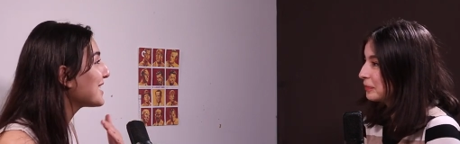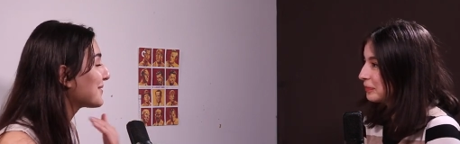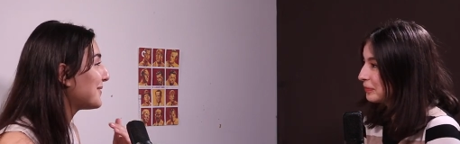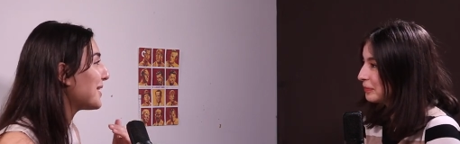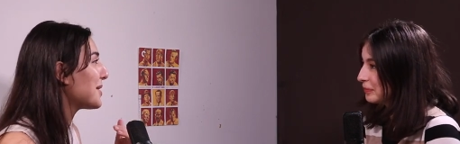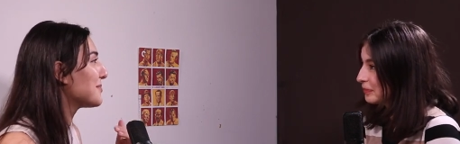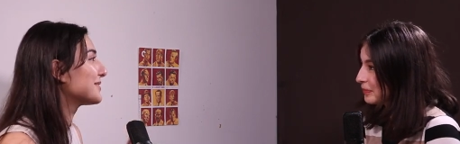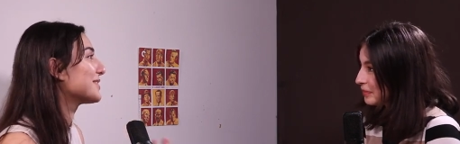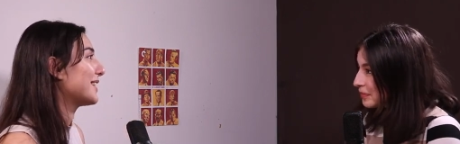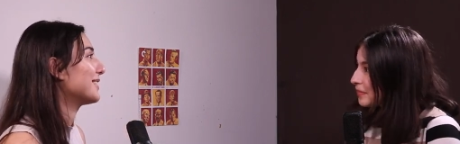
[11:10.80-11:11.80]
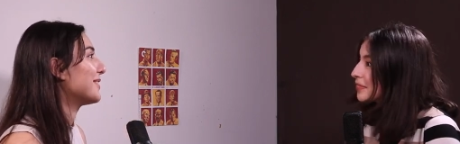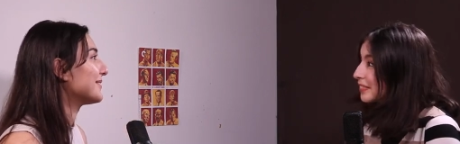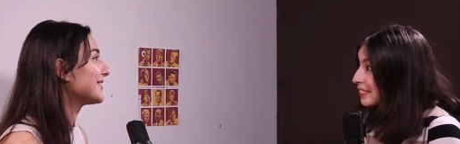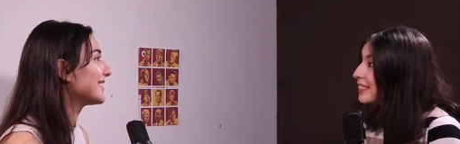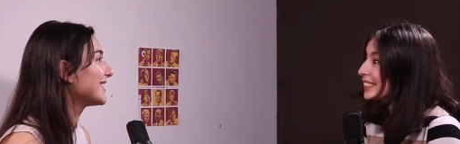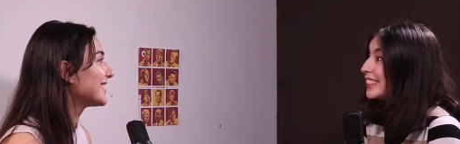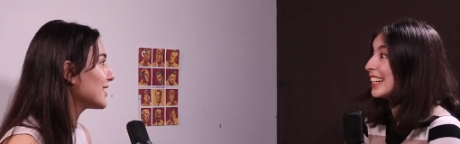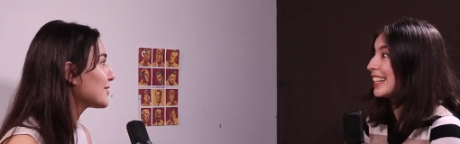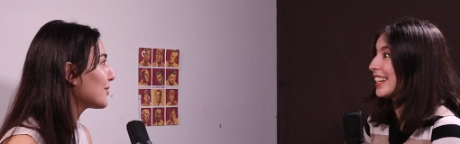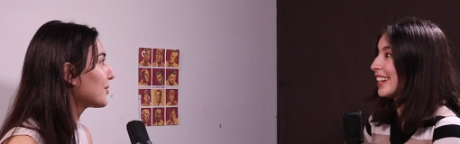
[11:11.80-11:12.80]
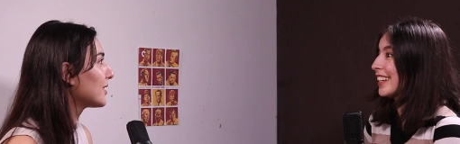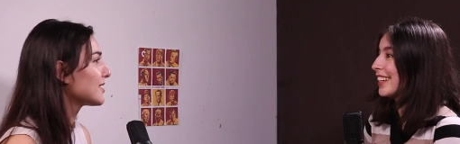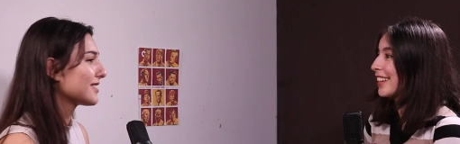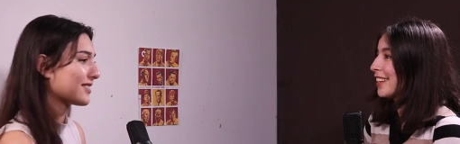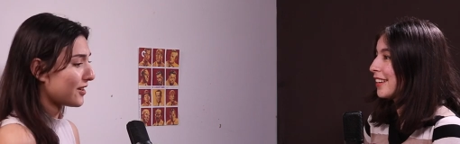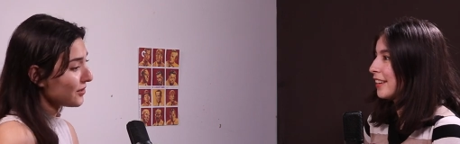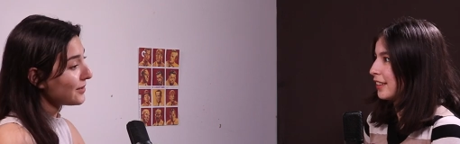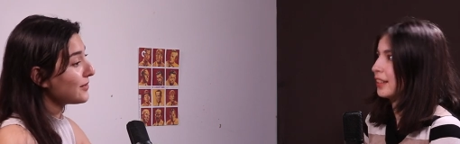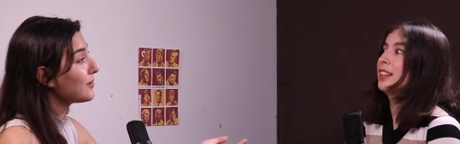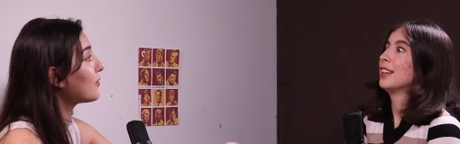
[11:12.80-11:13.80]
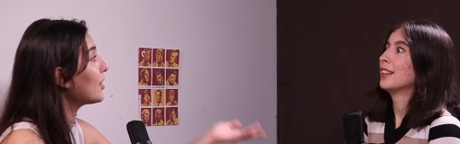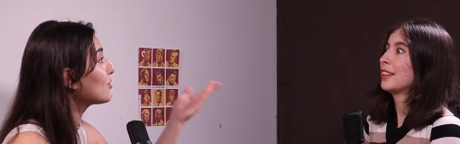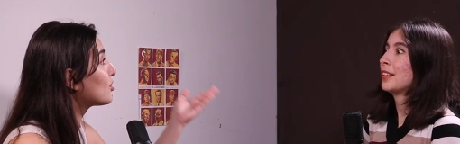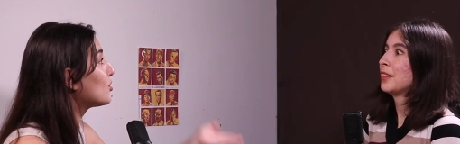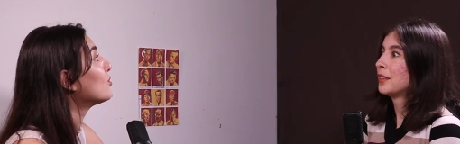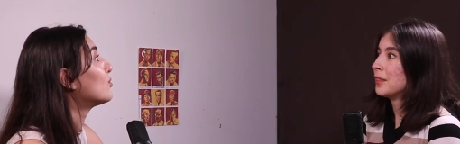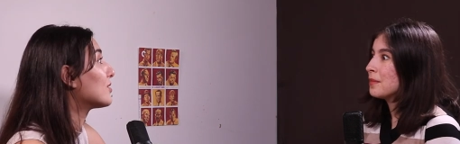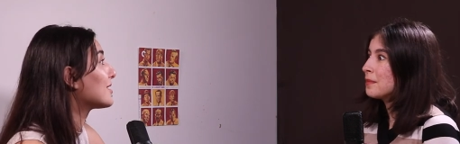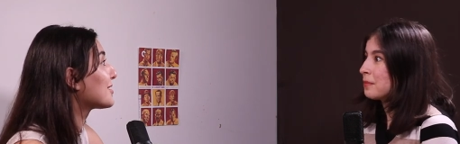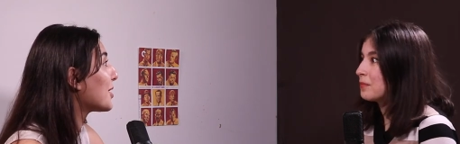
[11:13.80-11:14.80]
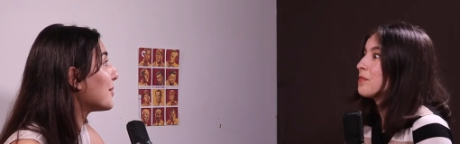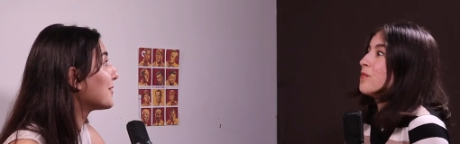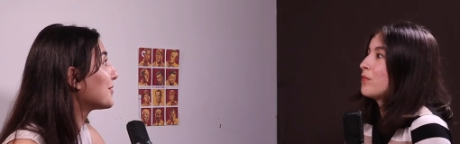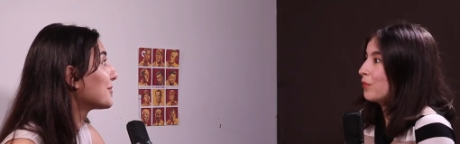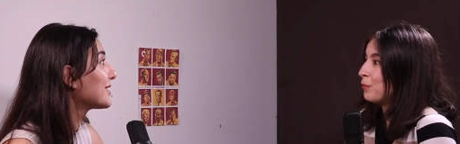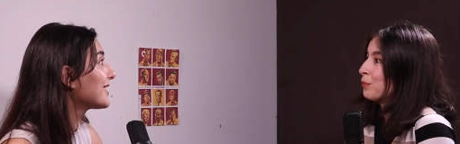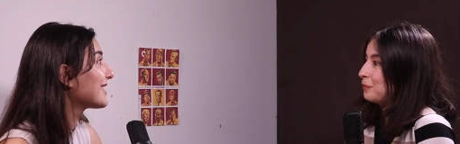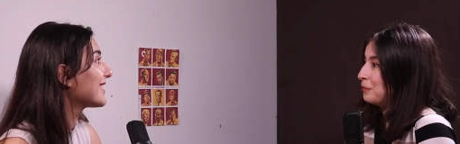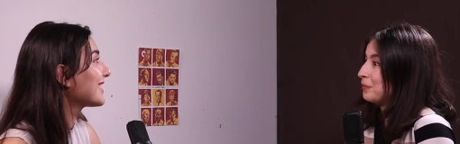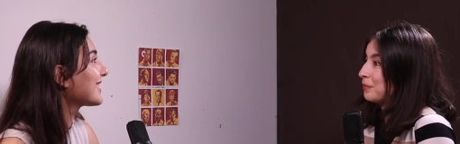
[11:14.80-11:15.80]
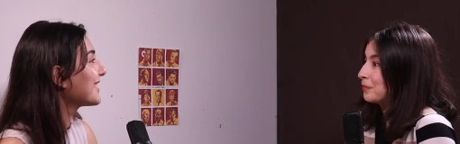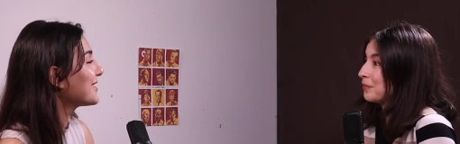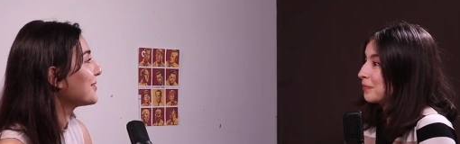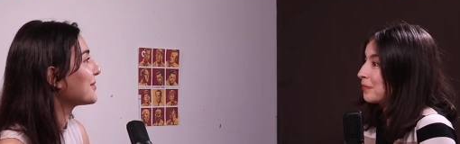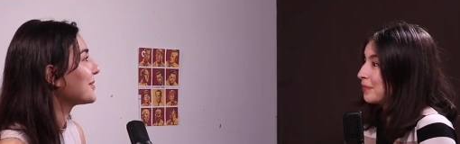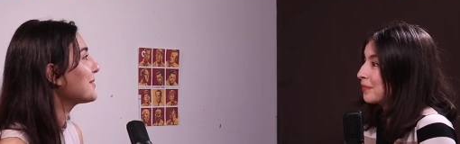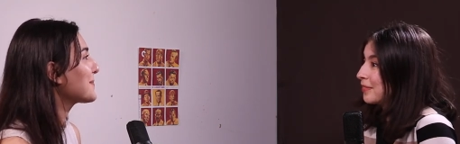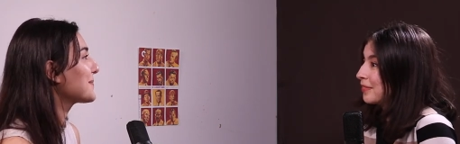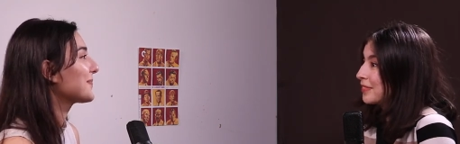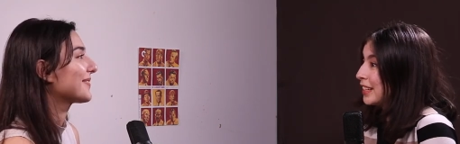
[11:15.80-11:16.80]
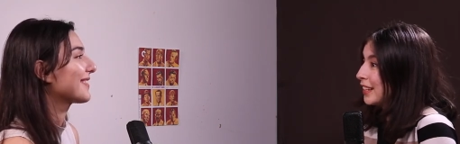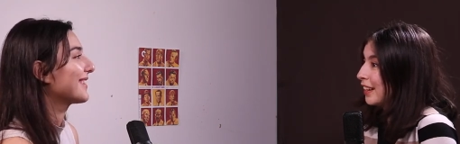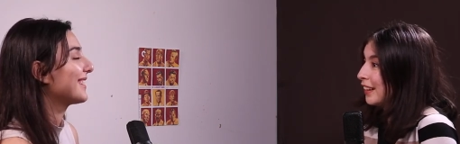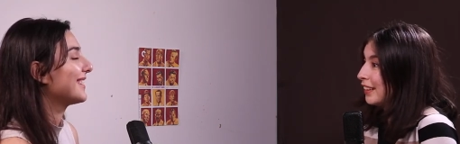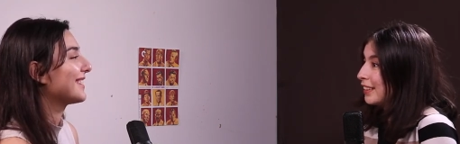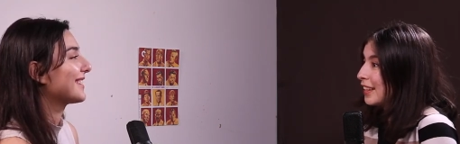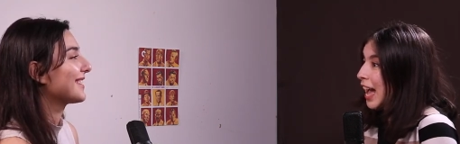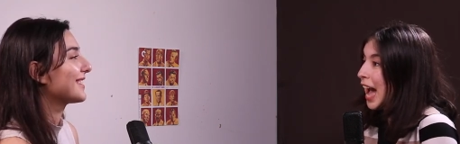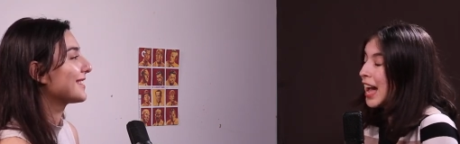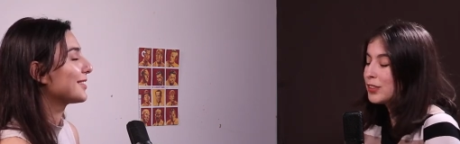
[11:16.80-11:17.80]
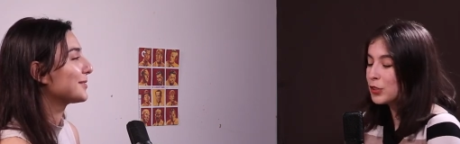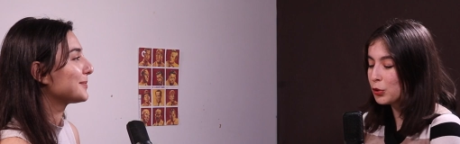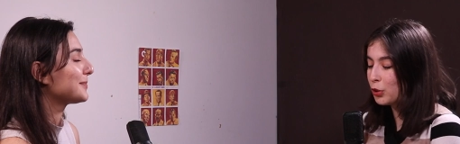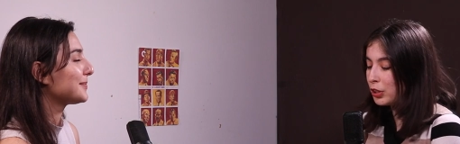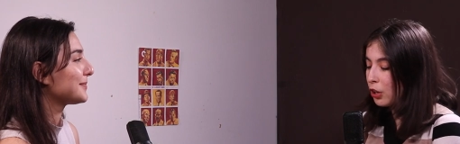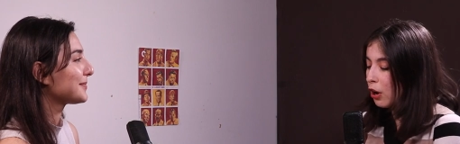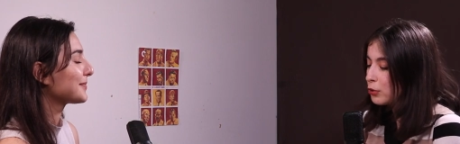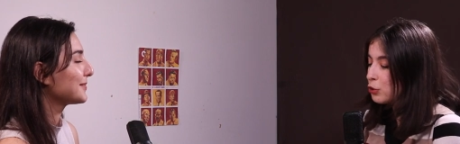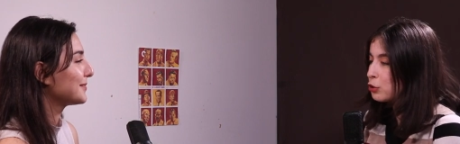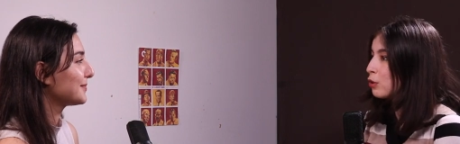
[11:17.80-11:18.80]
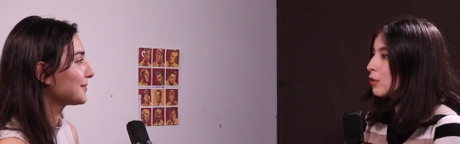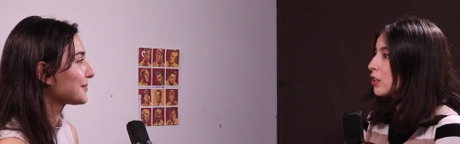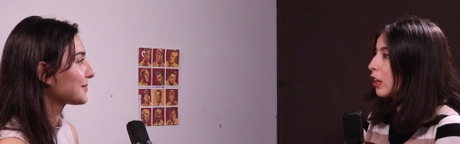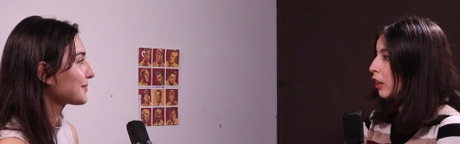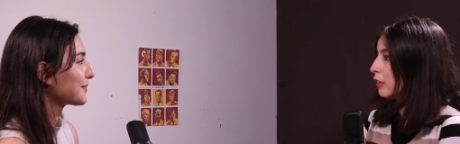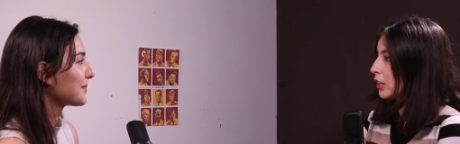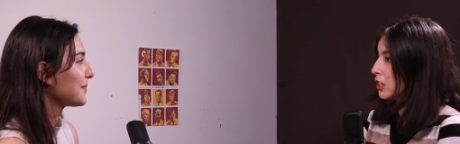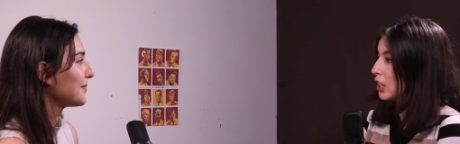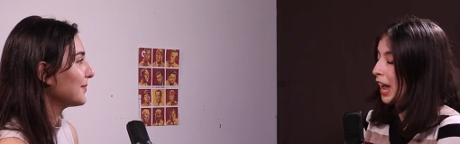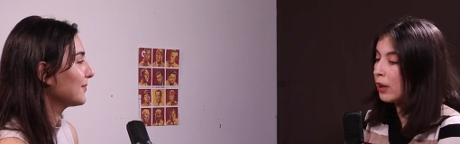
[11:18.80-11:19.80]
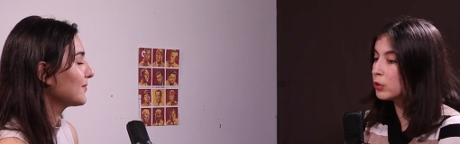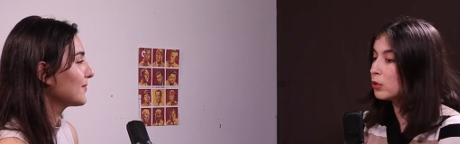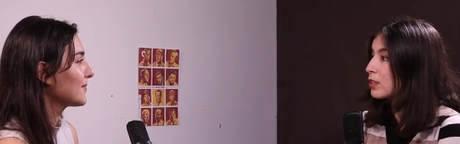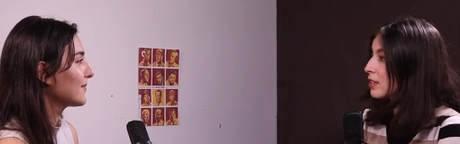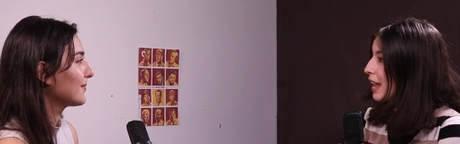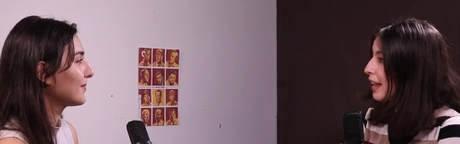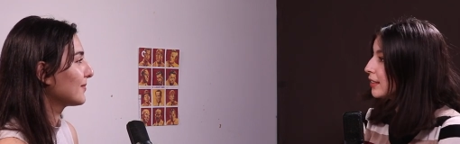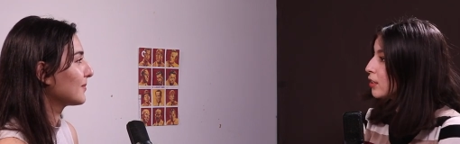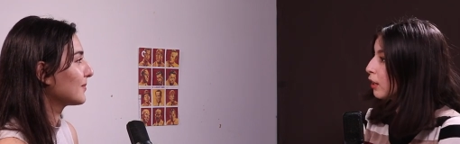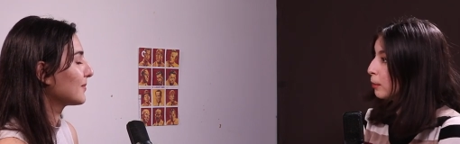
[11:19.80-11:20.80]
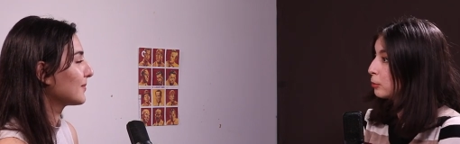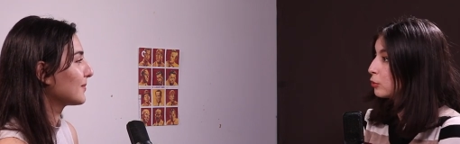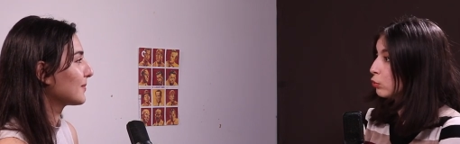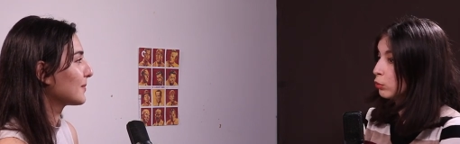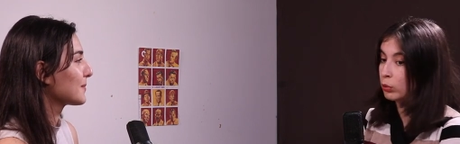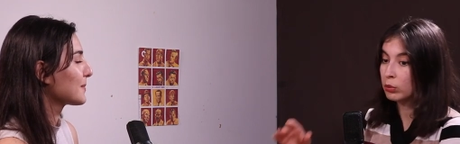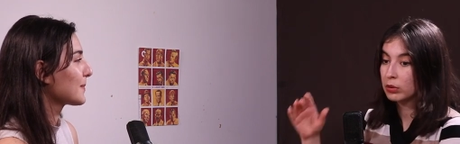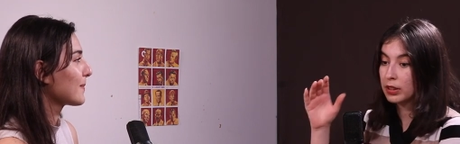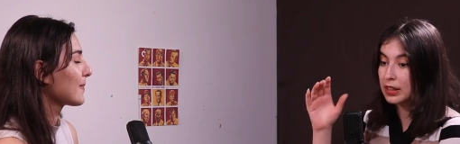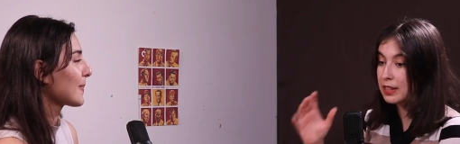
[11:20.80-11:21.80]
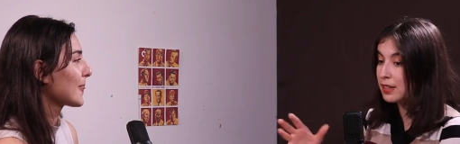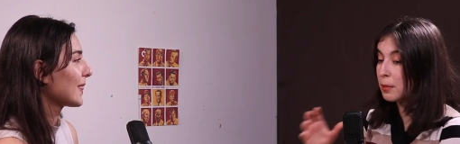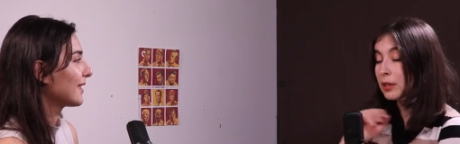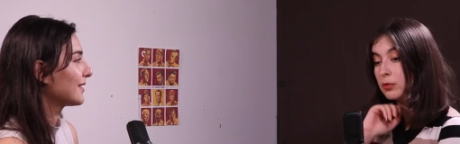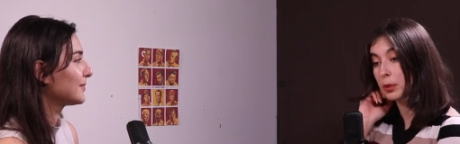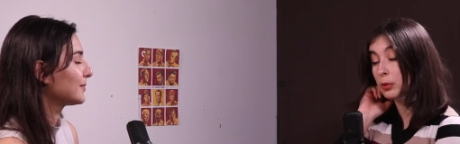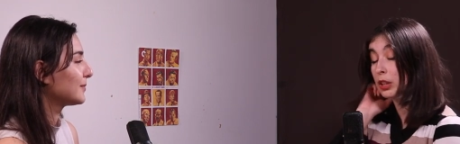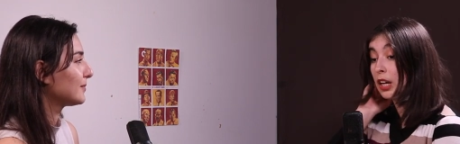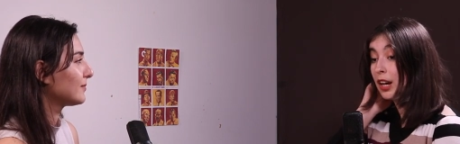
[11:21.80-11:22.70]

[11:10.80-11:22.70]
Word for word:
Speaker 1: gets fed up which i love yeah. that's so realistic he's like okay well why don't you do this job mm-hmm. if you mm-hmm. really think mm-hmm. you could
Speaker 2: yeah and you know it also shows courage how do you stand up to this amount of people like